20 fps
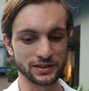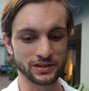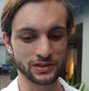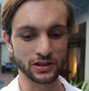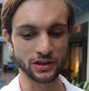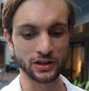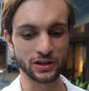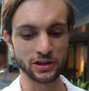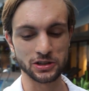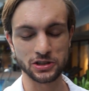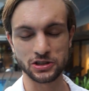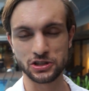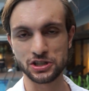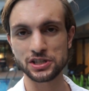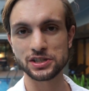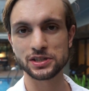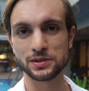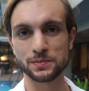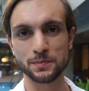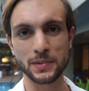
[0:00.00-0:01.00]
So
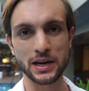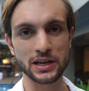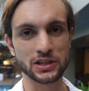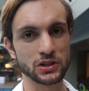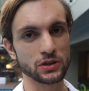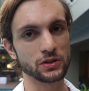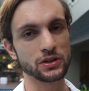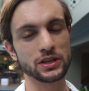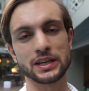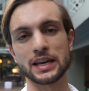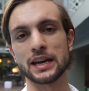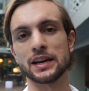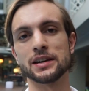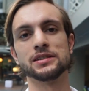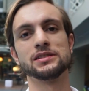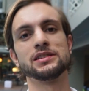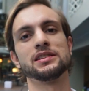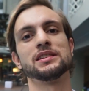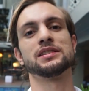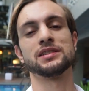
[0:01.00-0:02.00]
just make sure you get
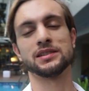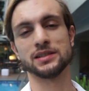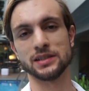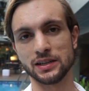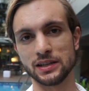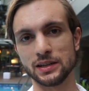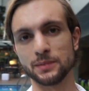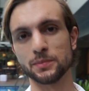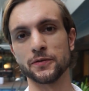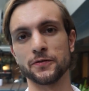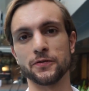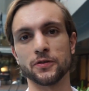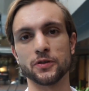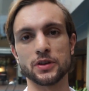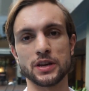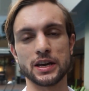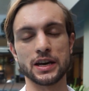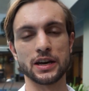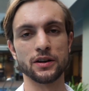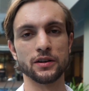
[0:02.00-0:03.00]
into the city before
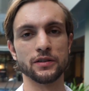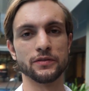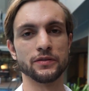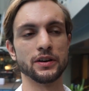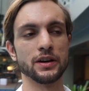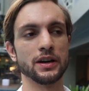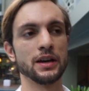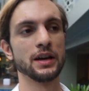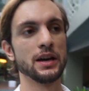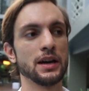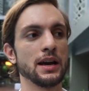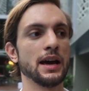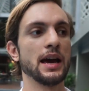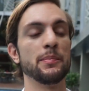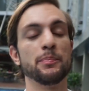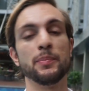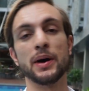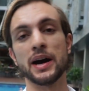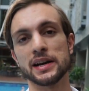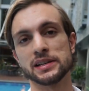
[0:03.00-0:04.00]
you head over
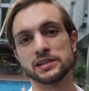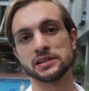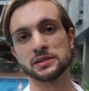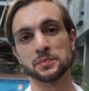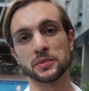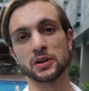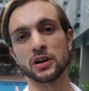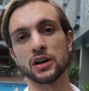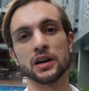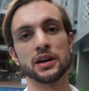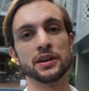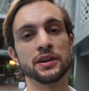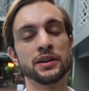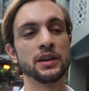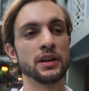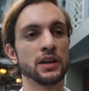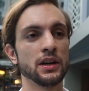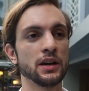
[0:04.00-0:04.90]
and buy a SIM card.